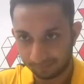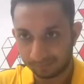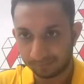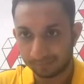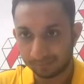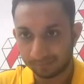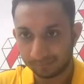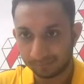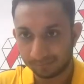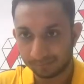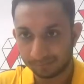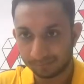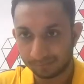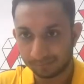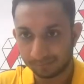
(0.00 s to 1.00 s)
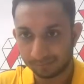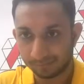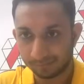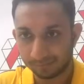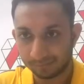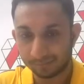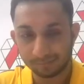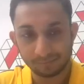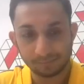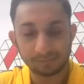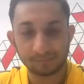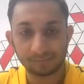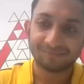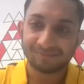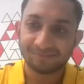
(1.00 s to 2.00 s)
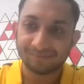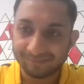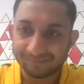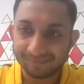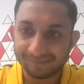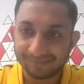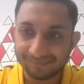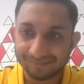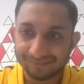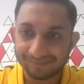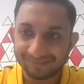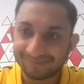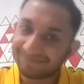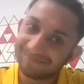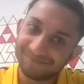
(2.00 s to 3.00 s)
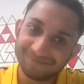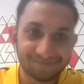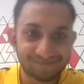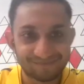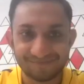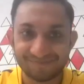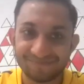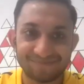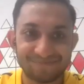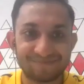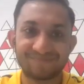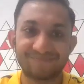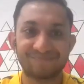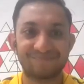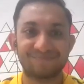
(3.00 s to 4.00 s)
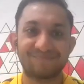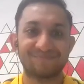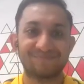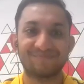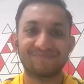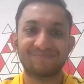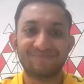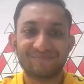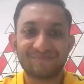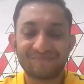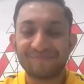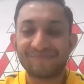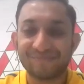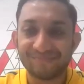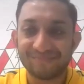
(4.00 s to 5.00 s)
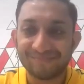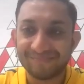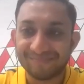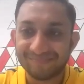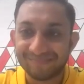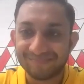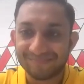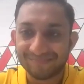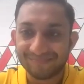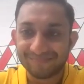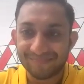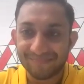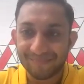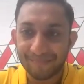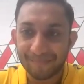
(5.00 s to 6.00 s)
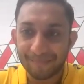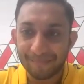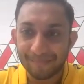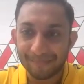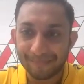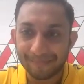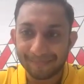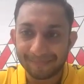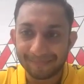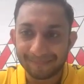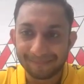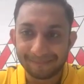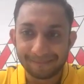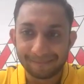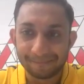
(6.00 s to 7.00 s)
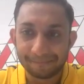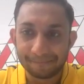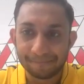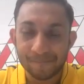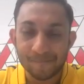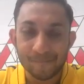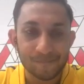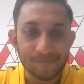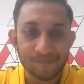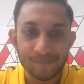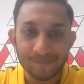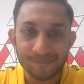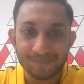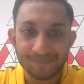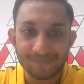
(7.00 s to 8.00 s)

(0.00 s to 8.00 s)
(not speaking)